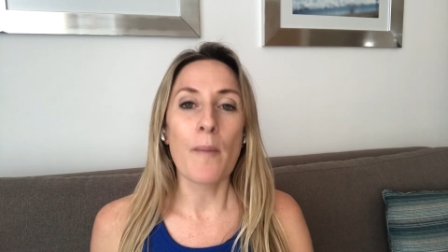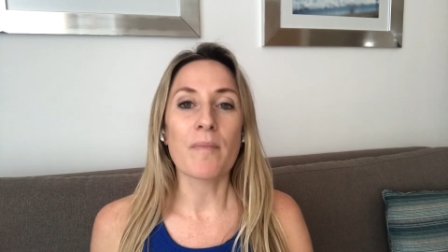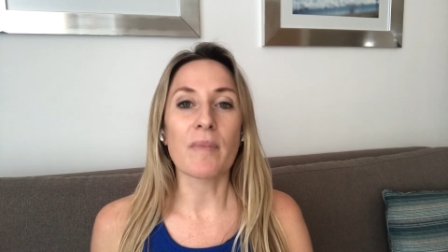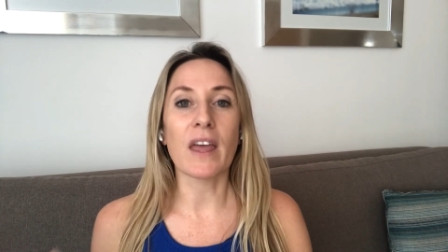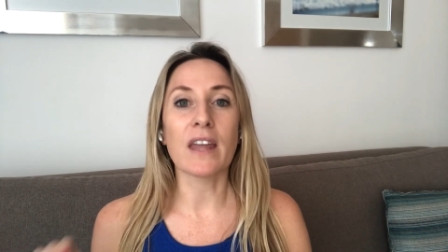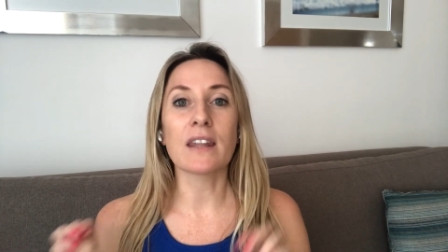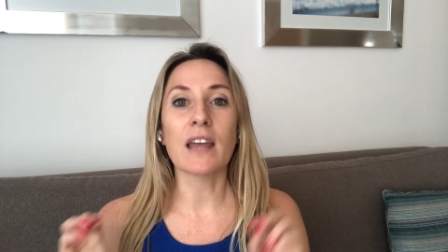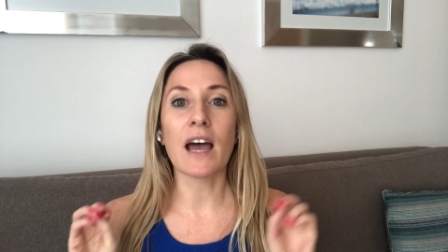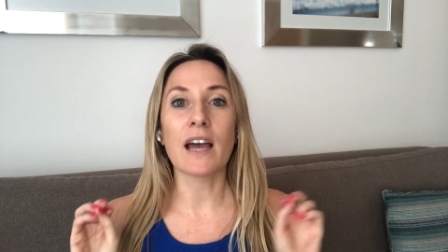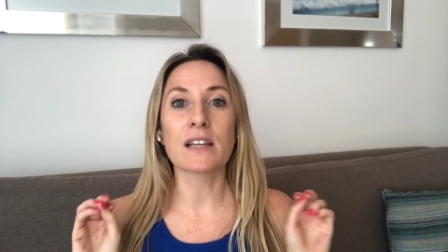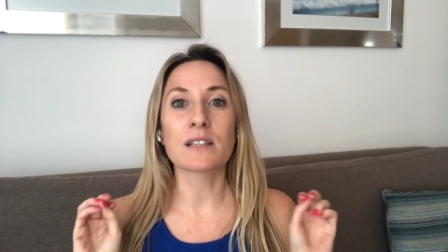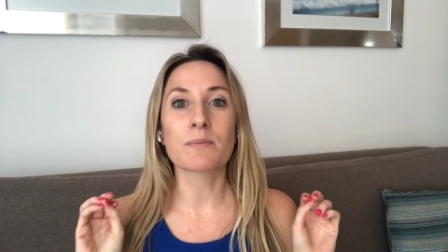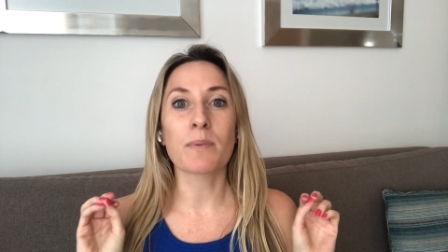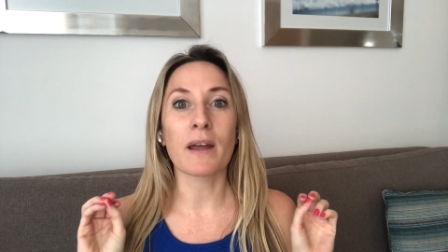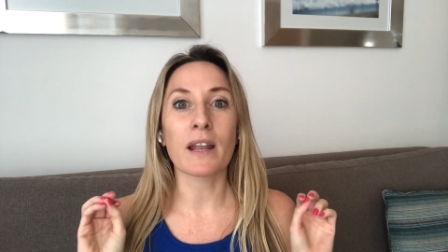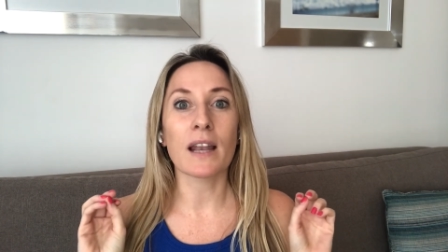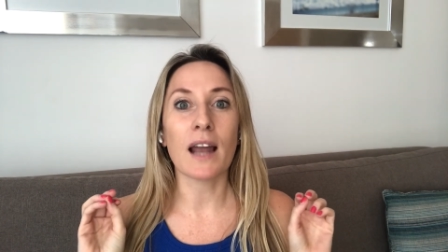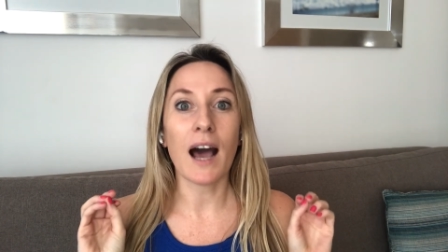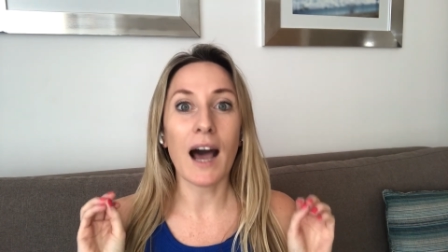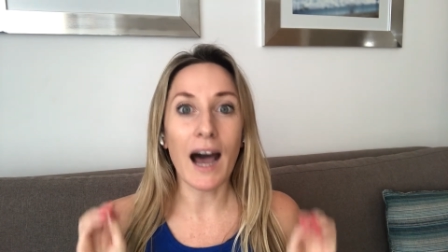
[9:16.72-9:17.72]
and that has
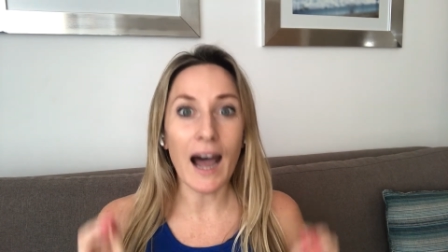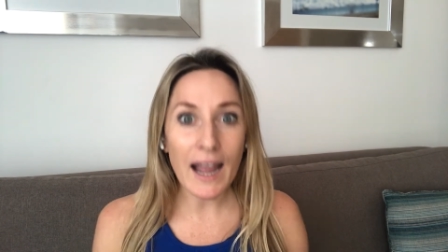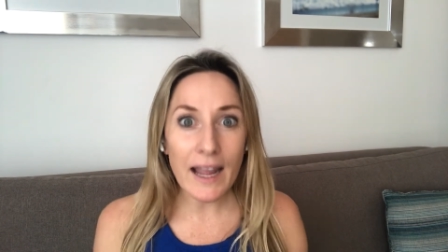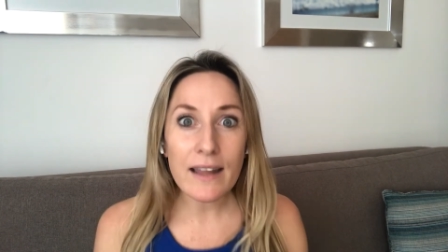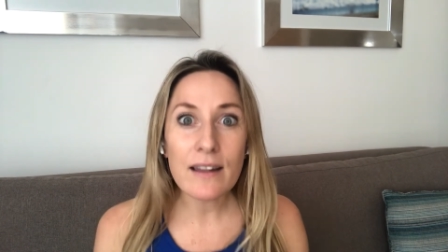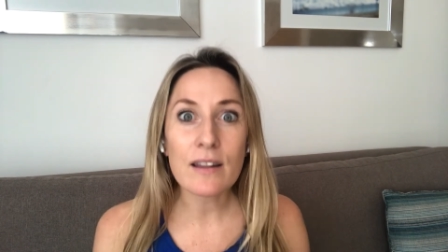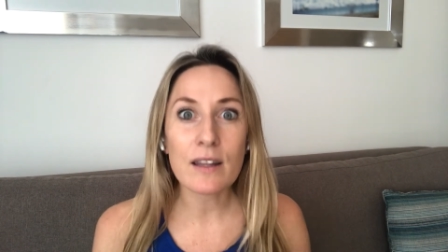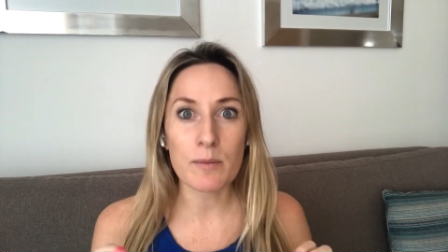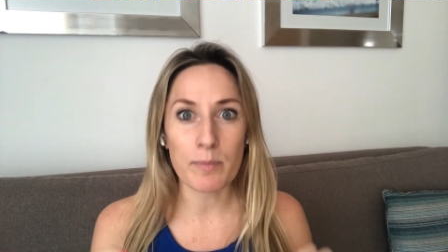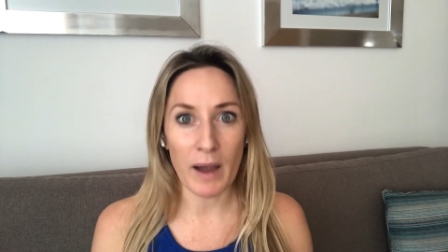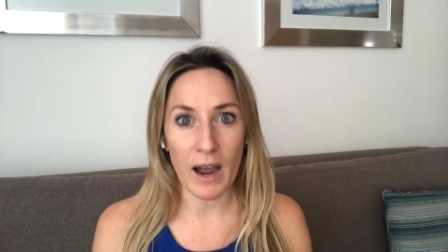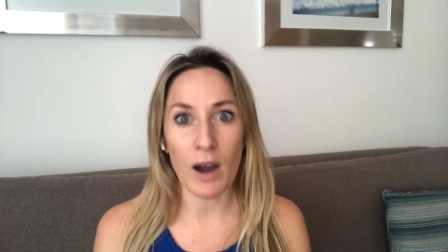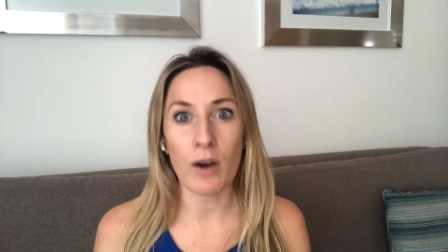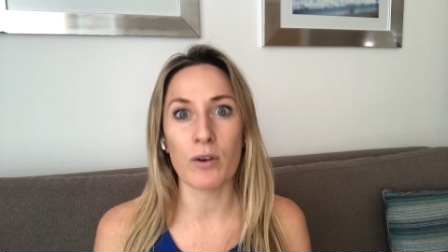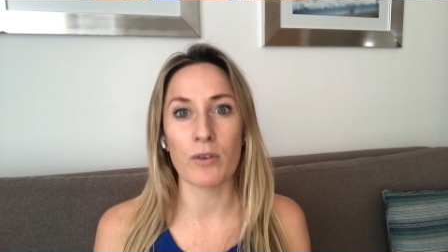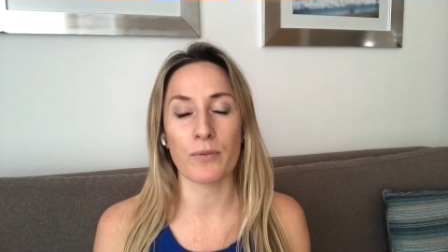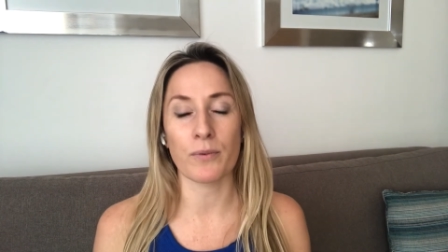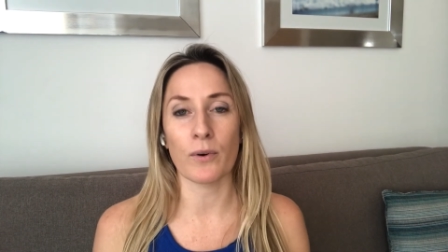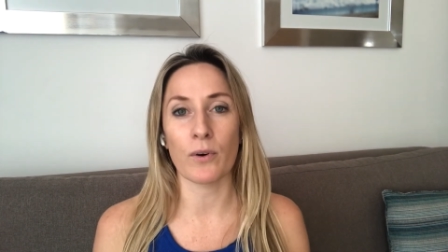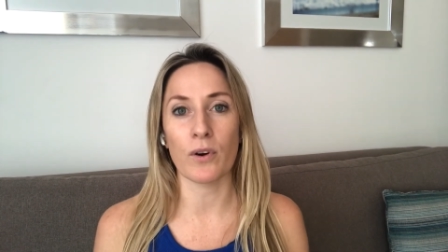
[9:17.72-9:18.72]
been highly
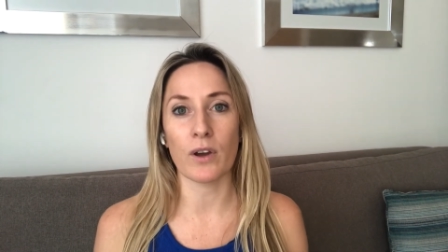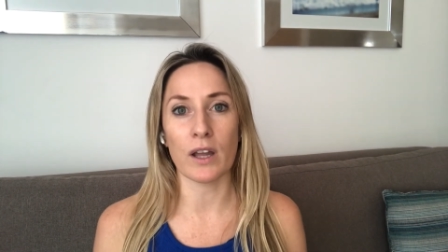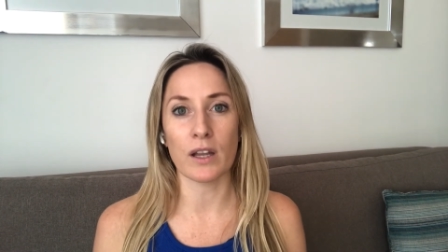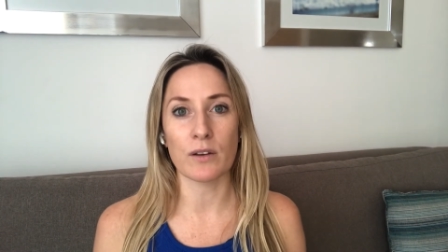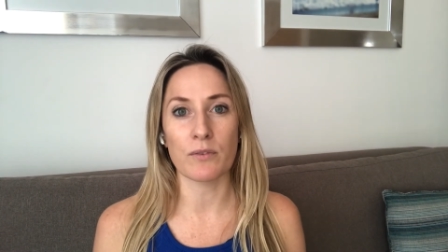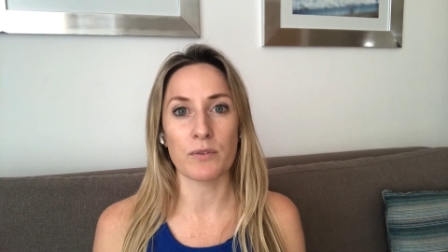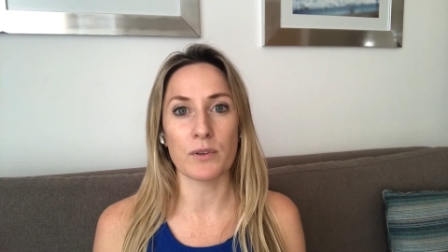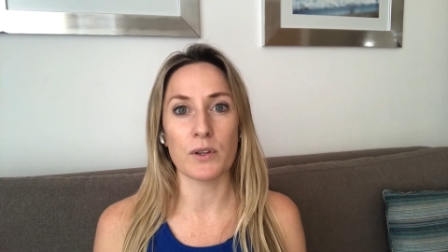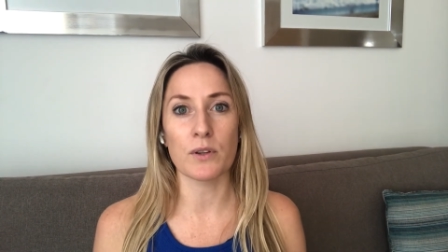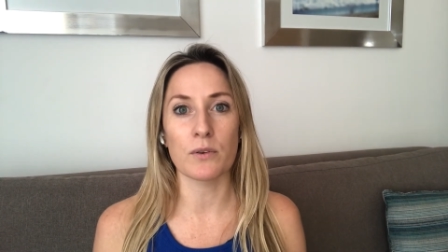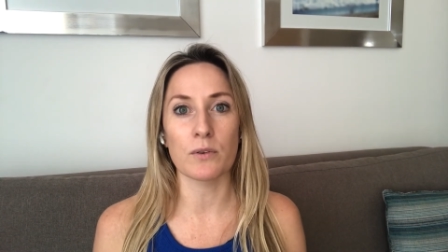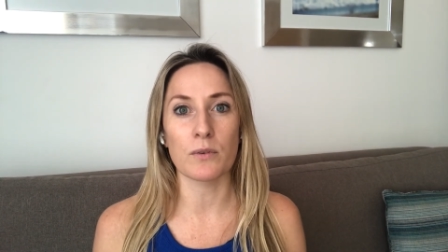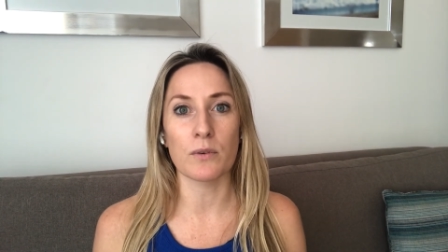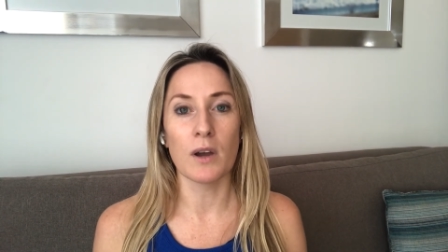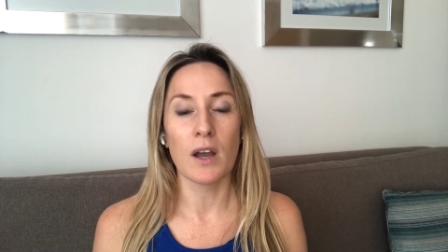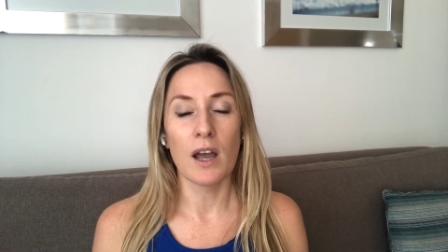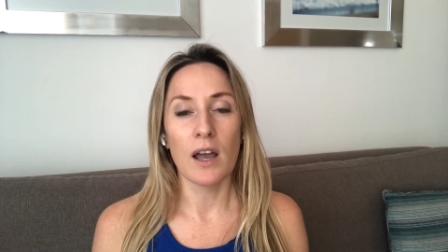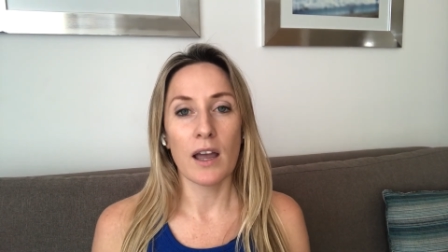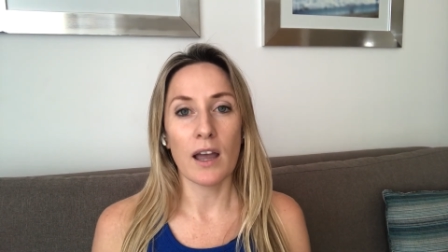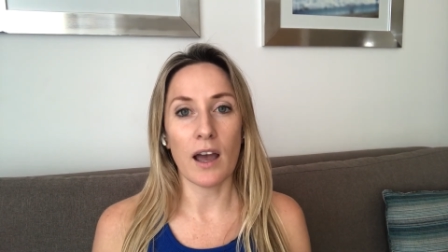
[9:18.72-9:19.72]
powerful in a few
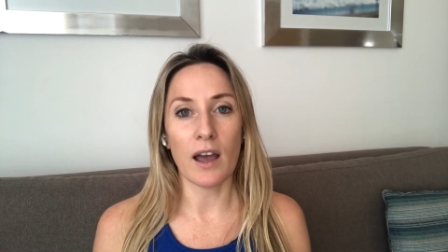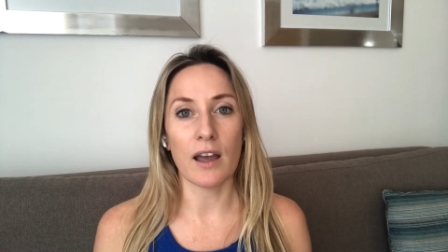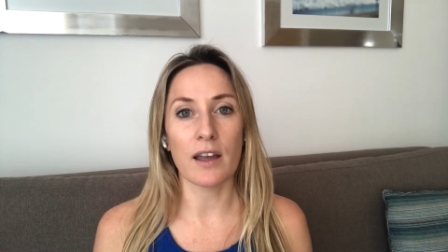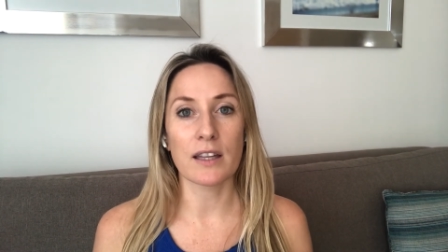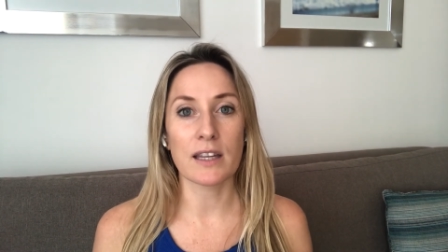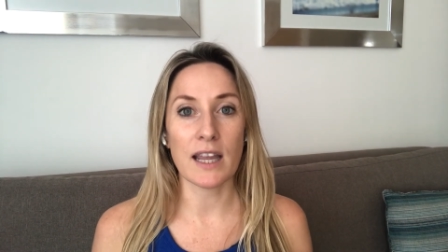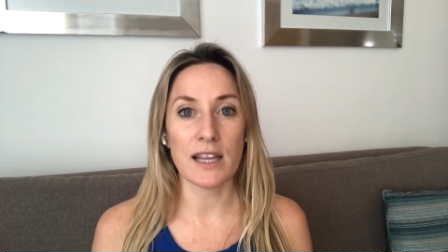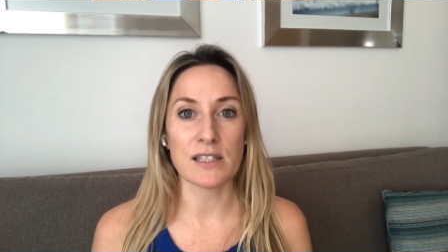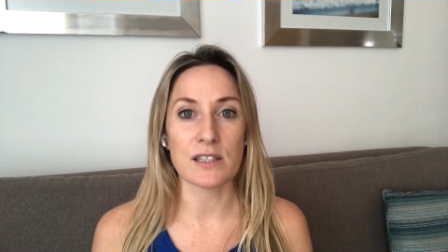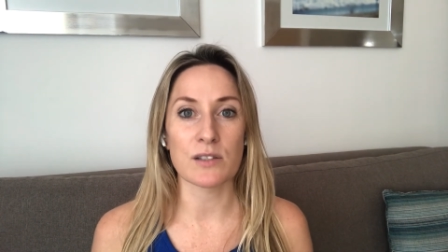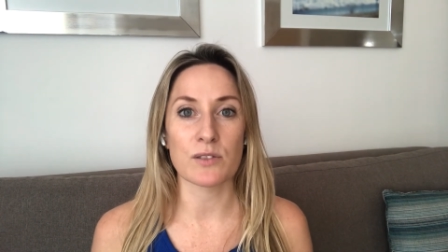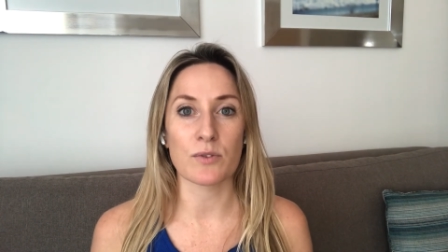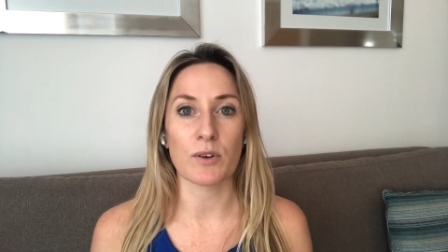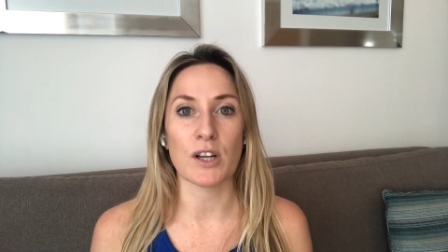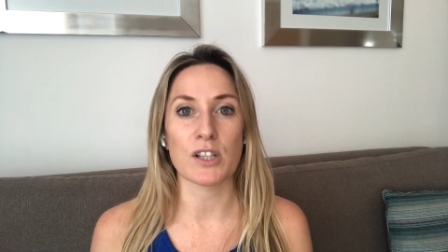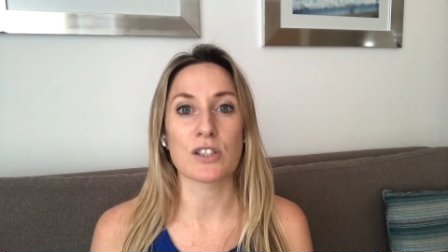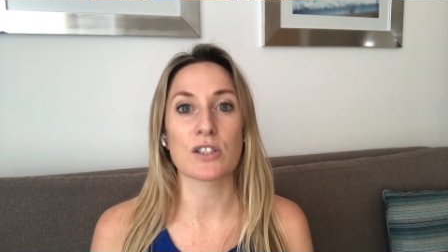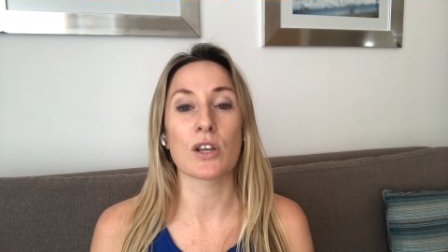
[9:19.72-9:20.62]
uh, cases for us.